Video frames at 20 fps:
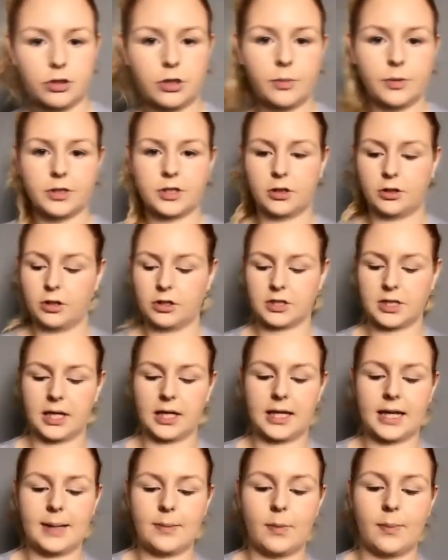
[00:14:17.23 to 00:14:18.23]
show you what it looks
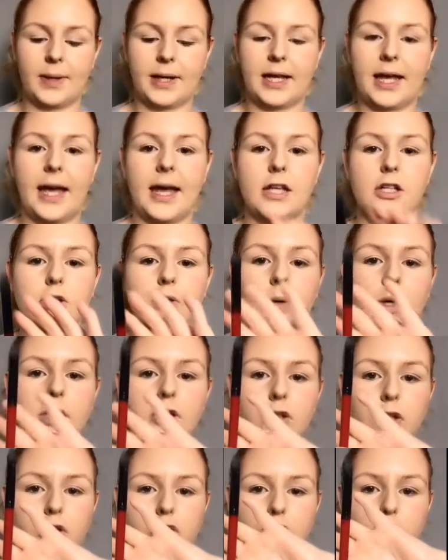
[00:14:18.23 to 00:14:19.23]
like. It came in my kit. So
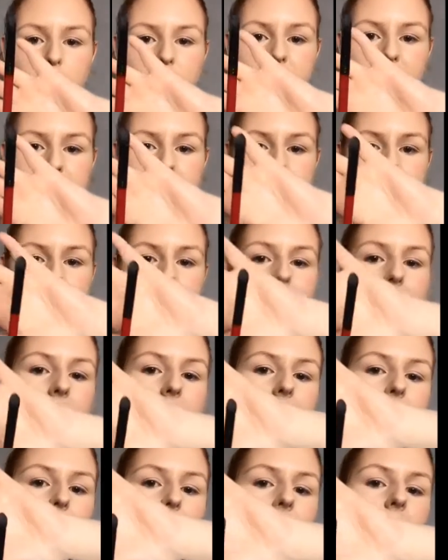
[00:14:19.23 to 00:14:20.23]
it's got 2 sides to it.